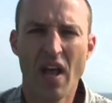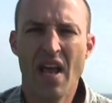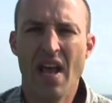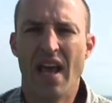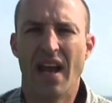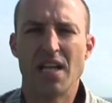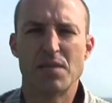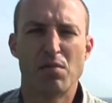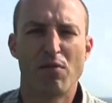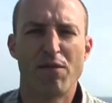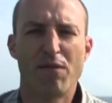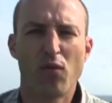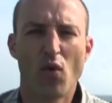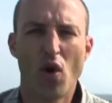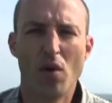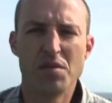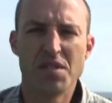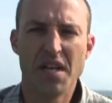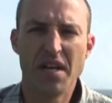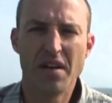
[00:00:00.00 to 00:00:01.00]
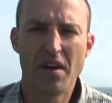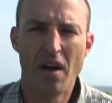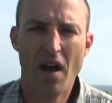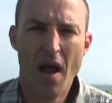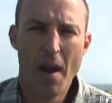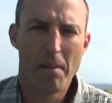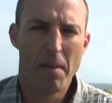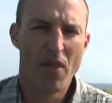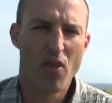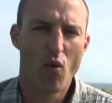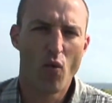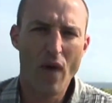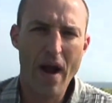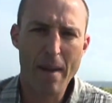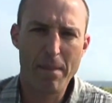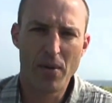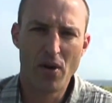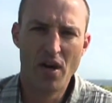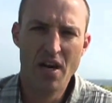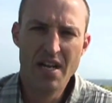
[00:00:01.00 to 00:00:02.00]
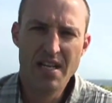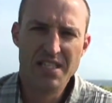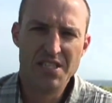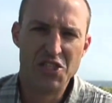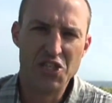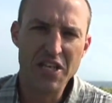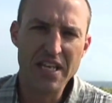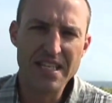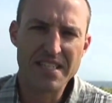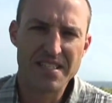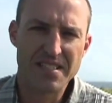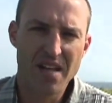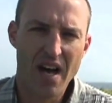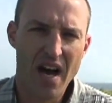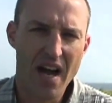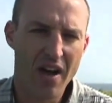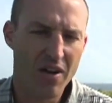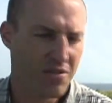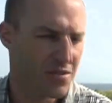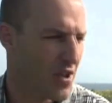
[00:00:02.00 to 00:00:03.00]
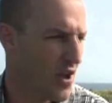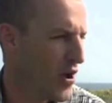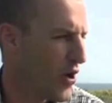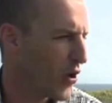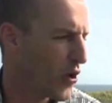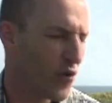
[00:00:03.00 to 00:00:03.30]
and it's performed here by the rapper G. Styles.